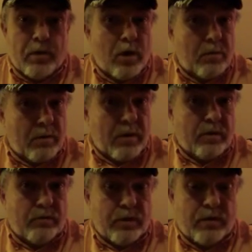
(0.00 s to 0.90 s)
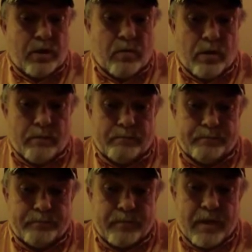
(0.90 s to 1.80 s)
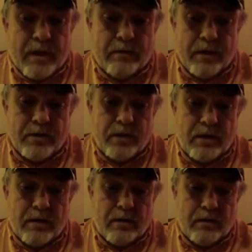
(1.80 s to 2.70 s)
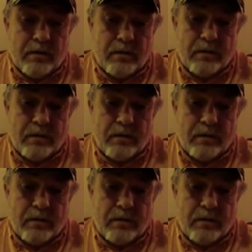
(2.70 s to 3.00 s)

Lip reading: you ought to be able to catch fish anywhere. Now this here